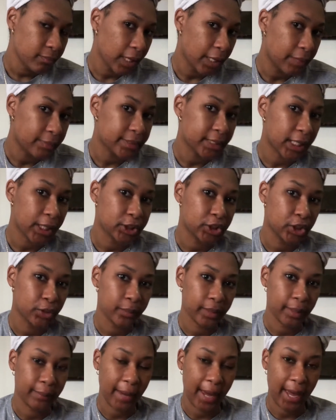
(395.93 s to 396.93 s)
It was like 2
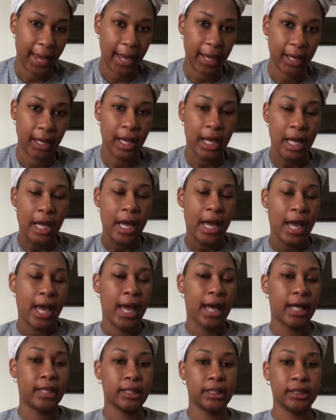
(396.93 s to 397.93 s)
in a pack.
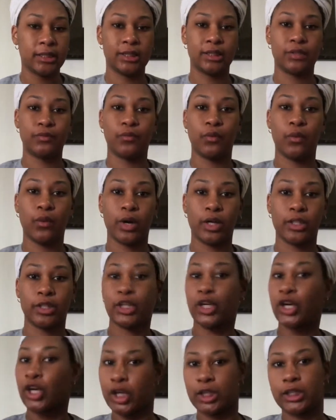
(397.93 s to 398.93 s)
And this is for the
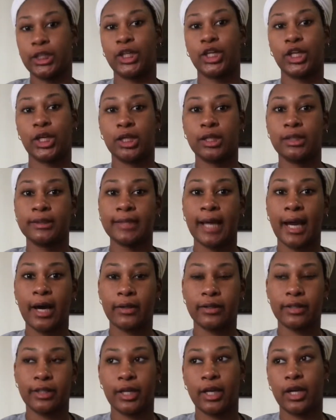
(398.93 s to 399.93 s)
curly girls
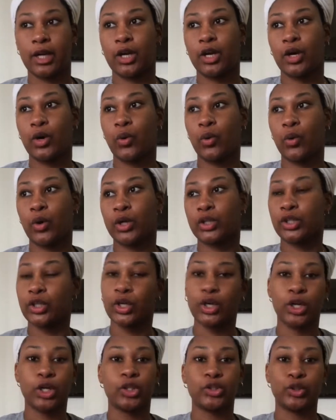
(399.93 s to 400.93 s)
out there, or the
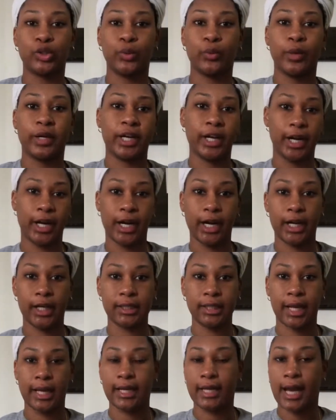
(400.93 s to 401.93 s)
girls who wear their hair
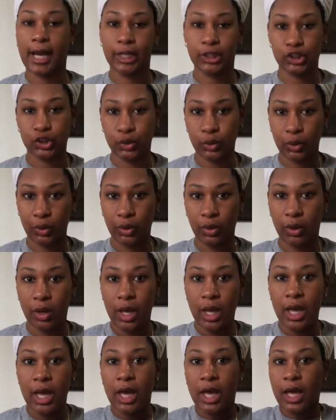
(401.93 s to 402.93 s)
like natural.
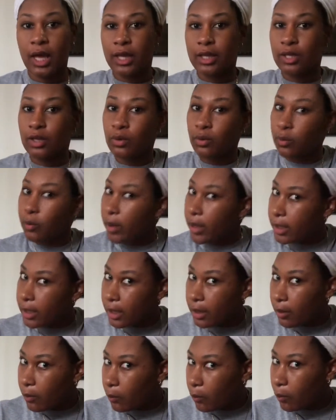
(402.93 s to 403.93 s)
You
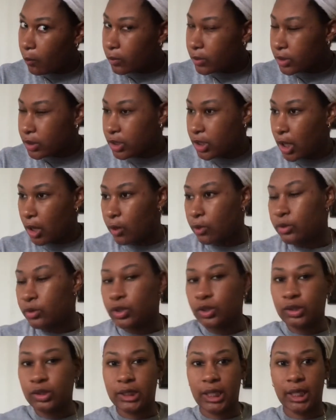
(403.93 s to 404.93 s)
don't
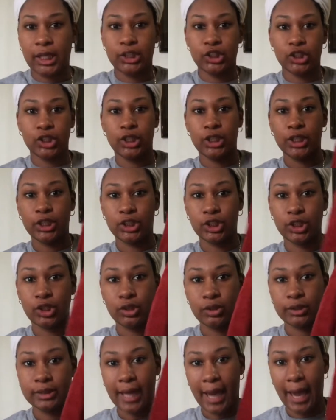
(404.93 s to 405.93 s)
use like a
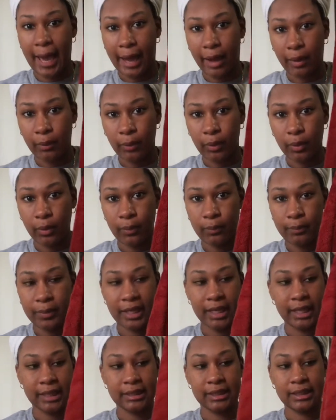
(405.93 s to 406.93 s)
traditional towel
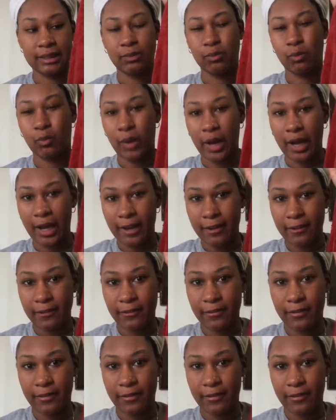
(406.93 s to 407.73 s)
because it's rough